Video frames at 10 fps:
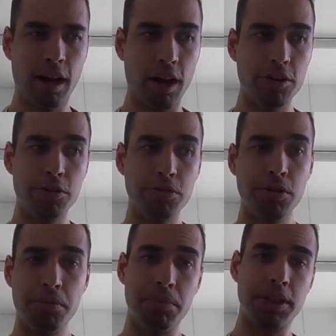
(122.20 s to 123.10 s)
Are you
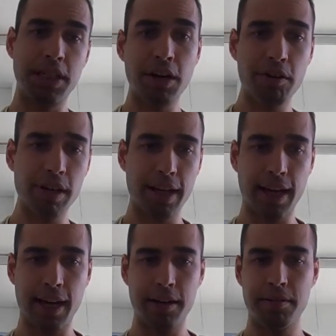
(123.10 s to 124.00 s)
material
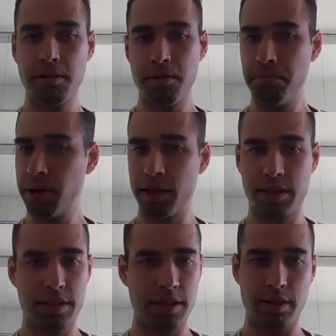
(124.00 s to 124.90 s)
ahead,
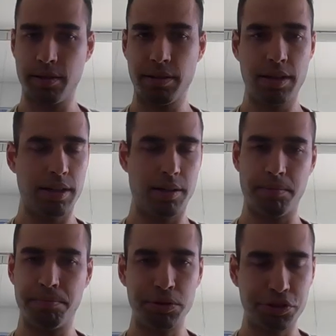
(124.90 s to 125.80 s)
but
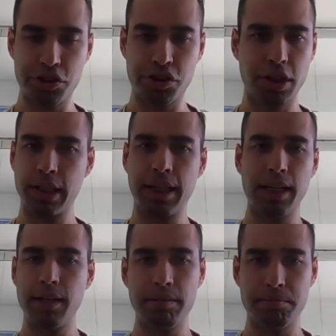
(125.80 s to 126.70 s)

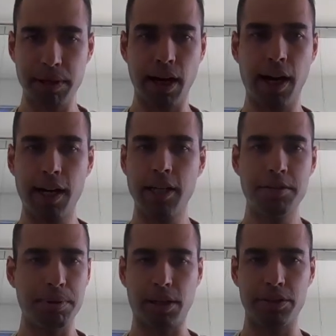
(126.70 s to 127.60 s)
positionally
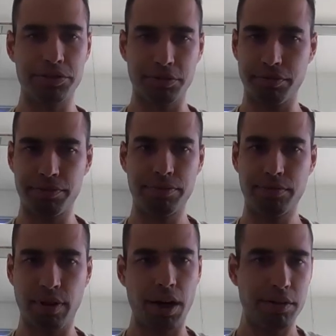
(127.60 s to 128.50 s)
behind because of
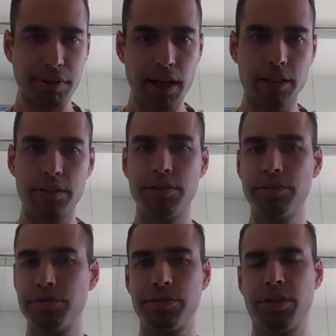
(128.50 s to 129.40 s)
other
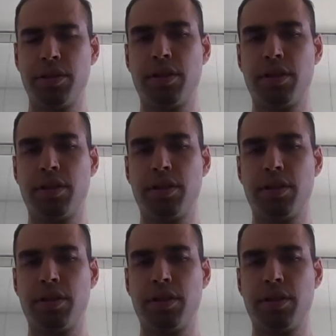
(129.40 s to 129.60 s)
factors?